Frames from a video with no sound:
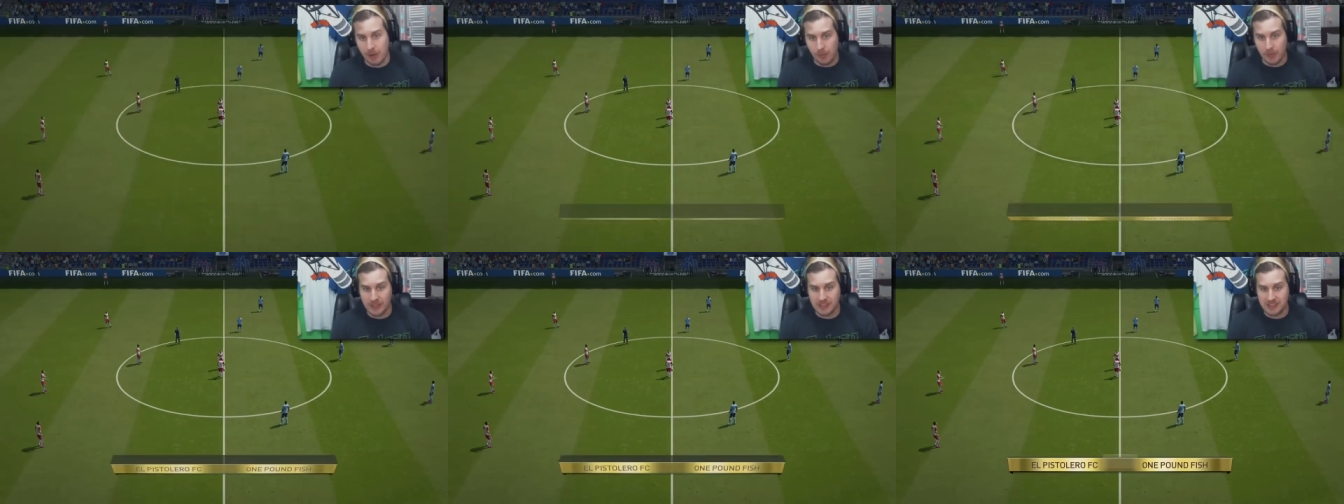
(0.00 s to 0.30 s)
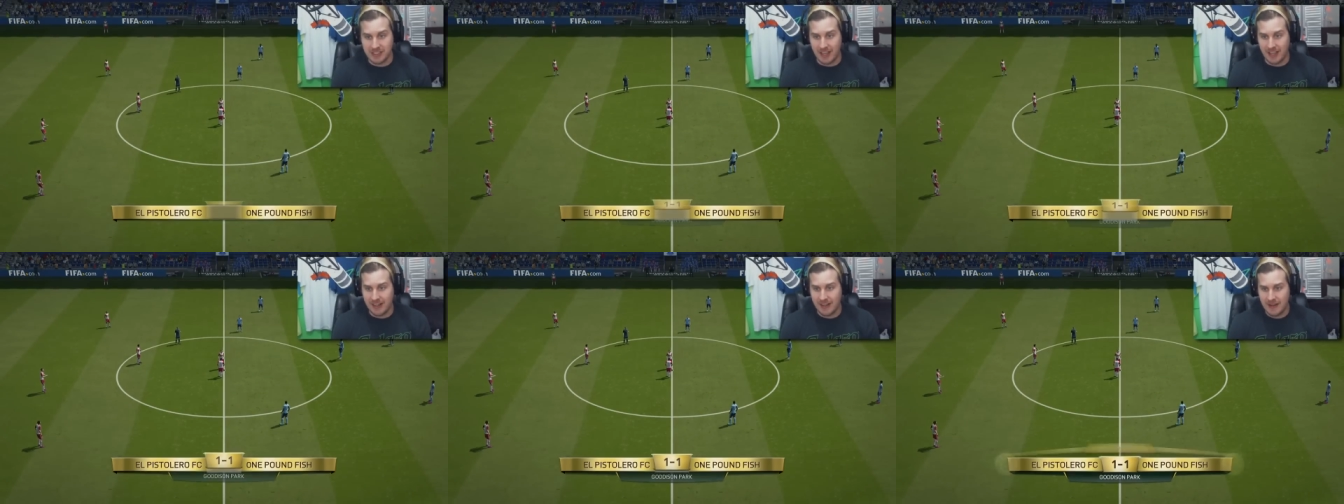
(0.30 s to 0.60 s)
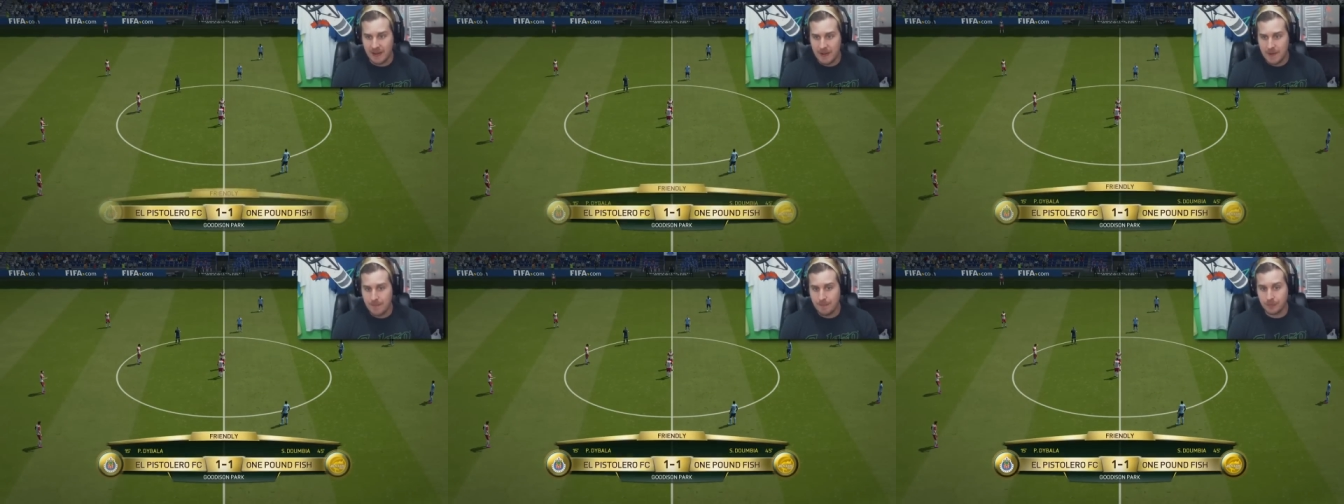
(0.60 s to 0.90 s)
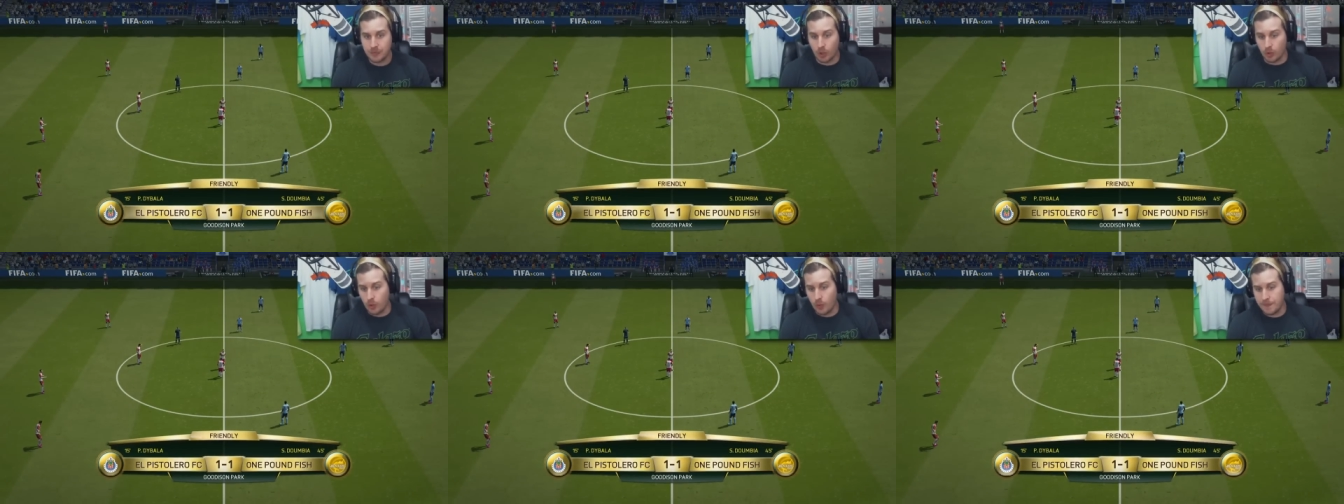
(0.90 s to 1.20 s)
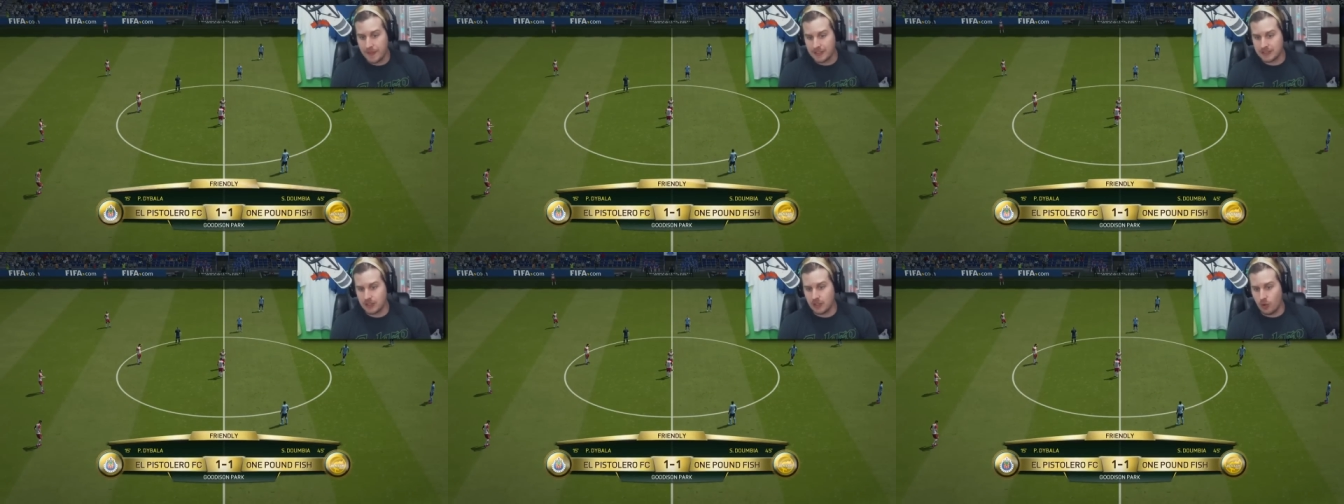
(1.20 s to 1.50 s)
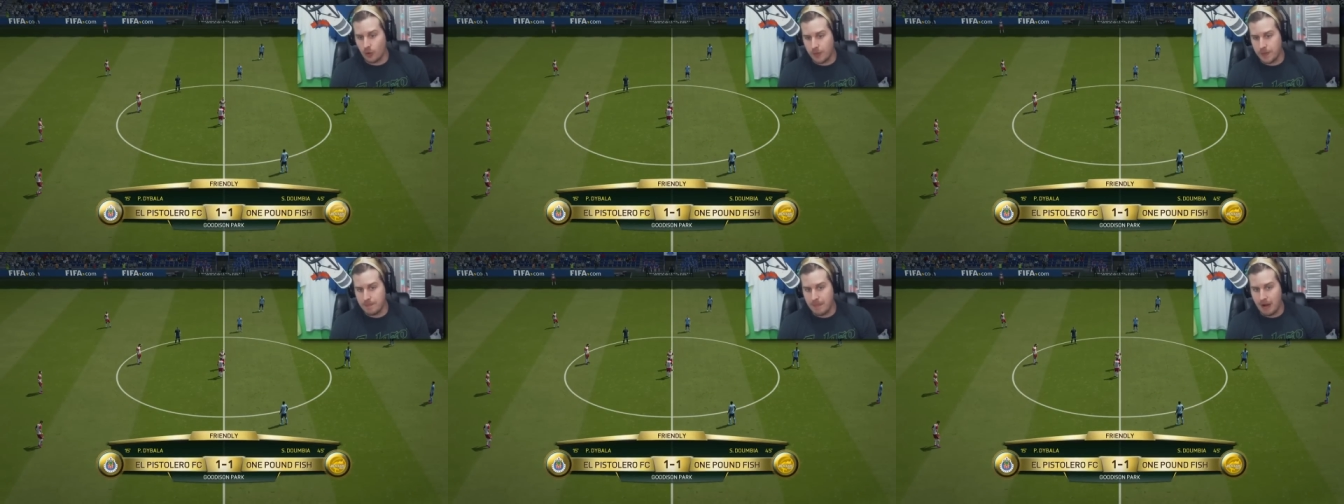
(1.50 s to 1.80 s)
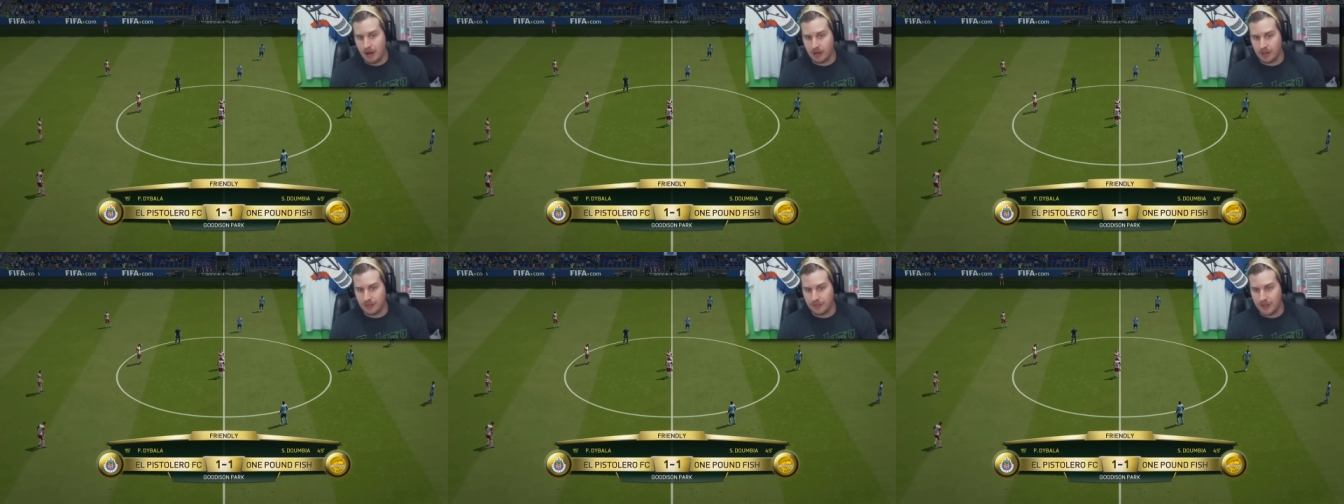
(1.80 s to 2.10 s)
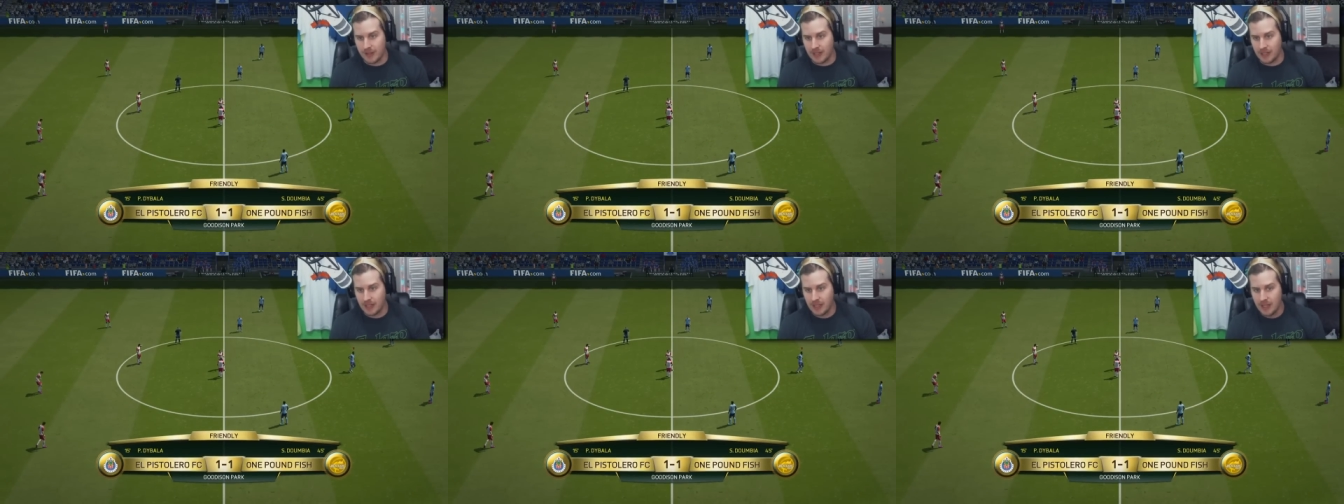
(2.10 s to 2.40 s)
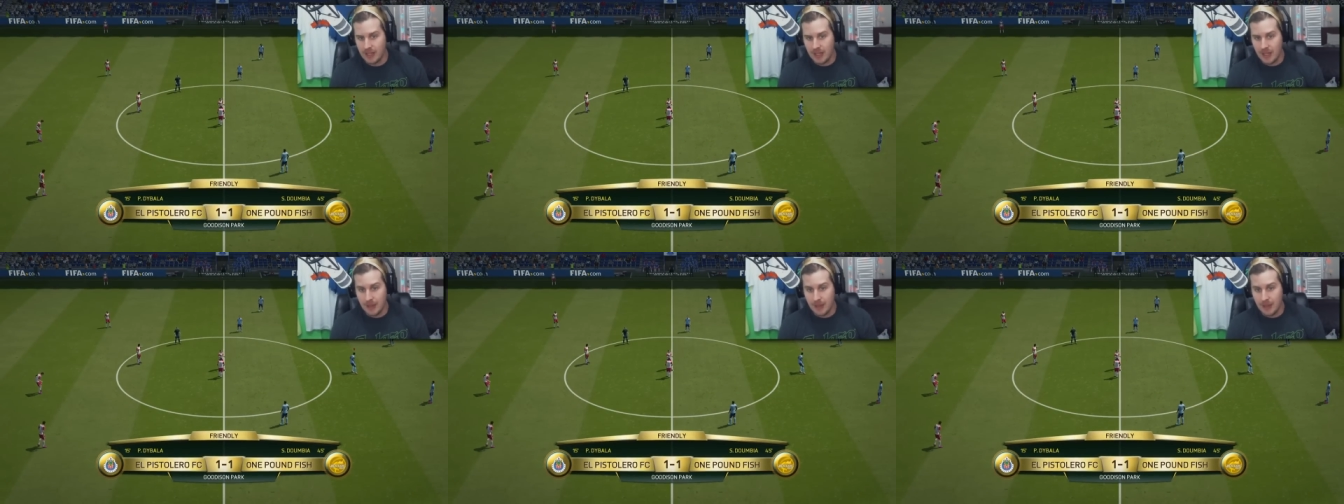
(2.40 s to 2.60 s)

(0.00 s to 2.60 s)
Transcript: to be reset. Don't know if that's a North America thing.